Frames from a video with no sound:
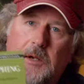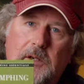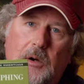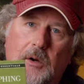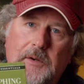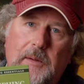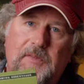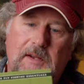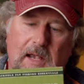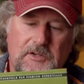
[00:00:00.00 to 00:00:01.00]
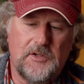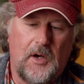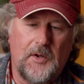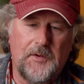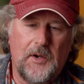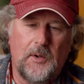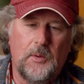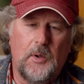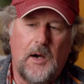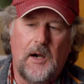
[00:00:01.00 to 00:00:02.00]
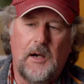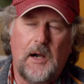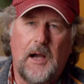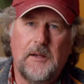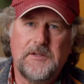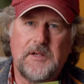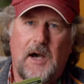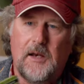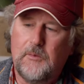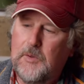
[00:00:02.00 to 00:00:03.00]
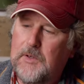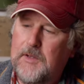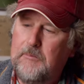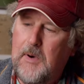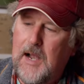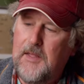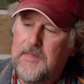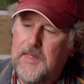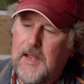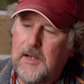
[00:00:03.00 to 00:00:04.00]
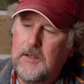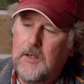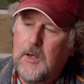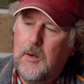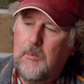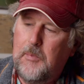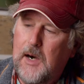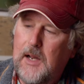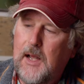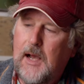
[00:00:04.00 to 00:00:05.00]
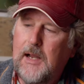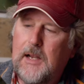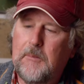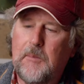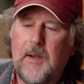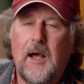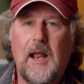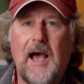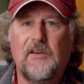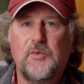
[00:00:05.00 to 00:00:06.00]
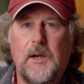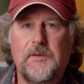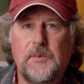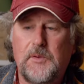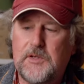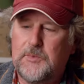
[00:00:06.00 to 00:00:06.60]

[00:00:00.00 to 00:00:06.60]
Euro nymphing, as you all know, is not really my thing, but I am about halfway through this